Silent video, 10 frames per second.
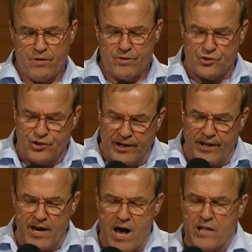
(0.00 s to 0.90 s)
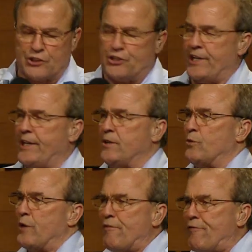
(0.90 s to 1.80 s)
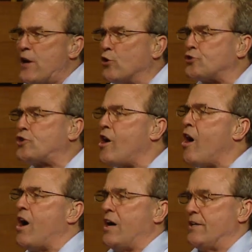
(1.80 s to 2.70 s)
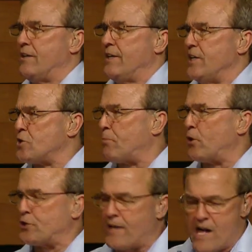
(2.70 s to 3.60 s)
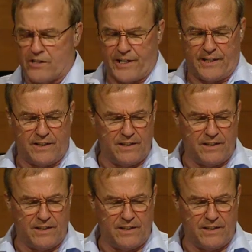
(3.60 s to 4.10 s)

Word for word: The genealogy reveals God, his personality.